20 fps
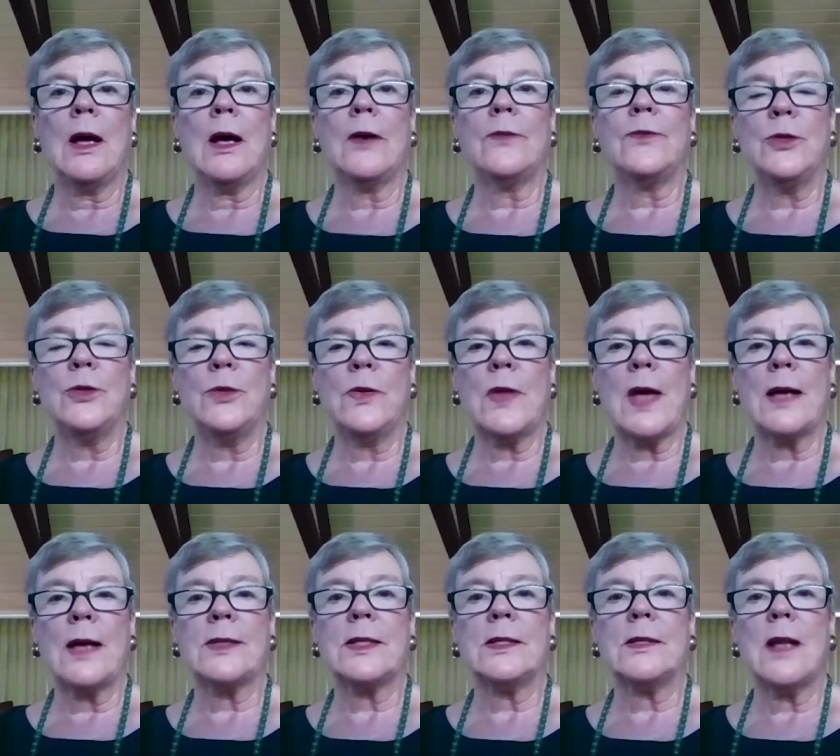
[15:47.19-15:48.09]
of
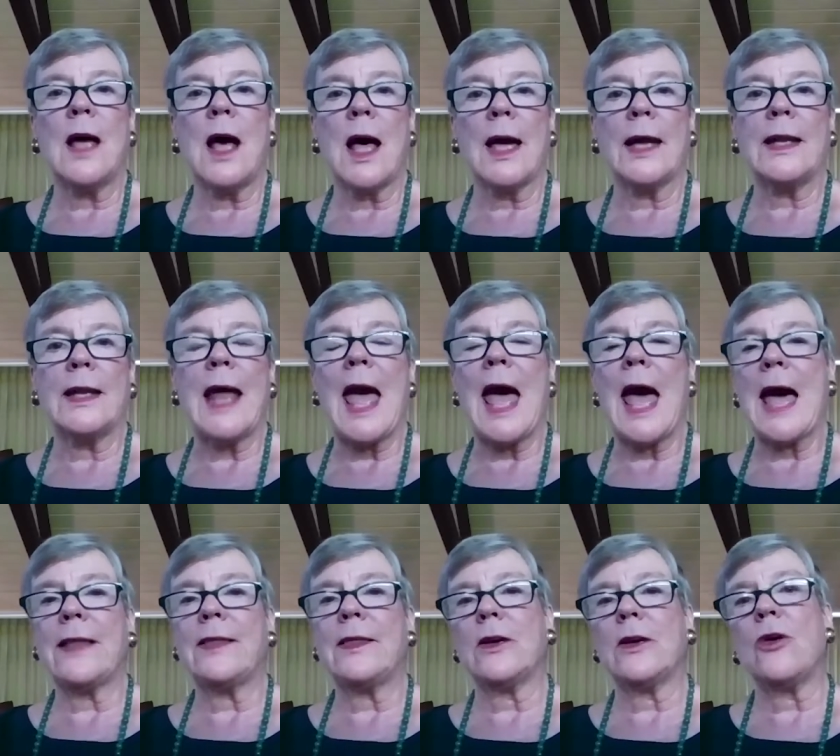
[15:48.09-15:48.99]
2009
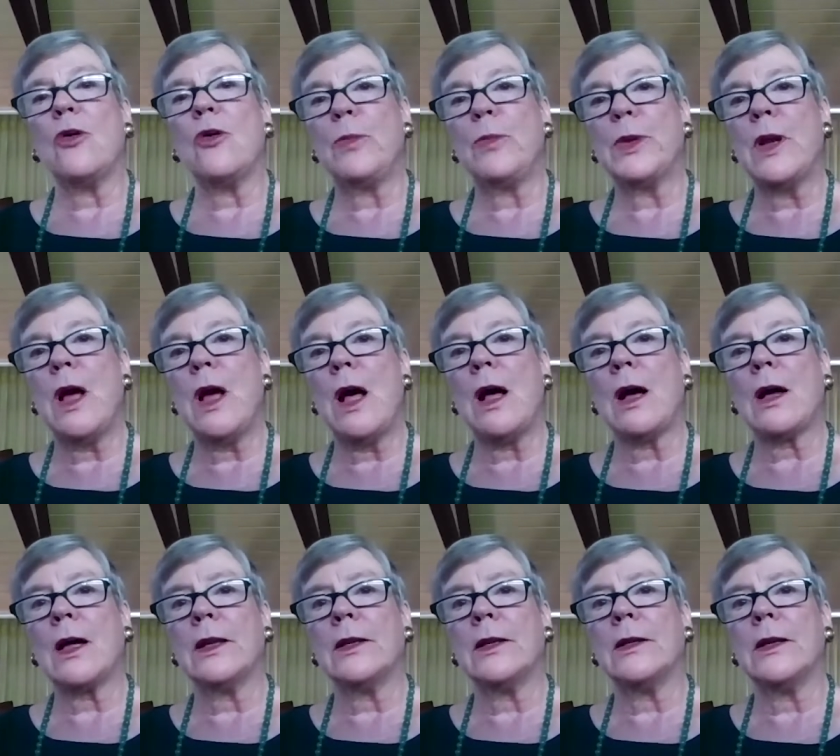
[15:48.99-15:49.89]
at the
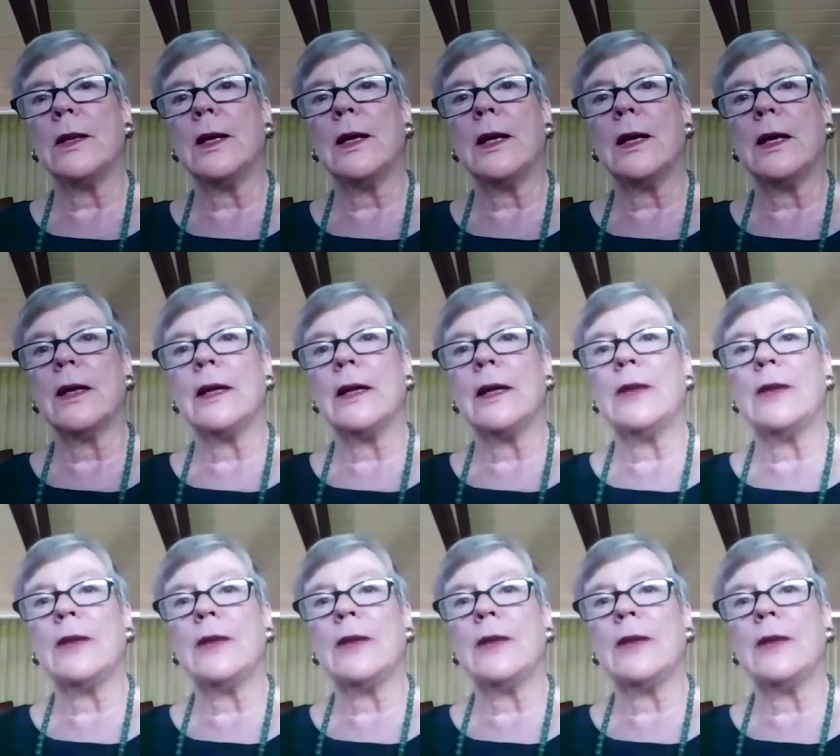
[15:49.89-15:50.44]
Copenhagen uh,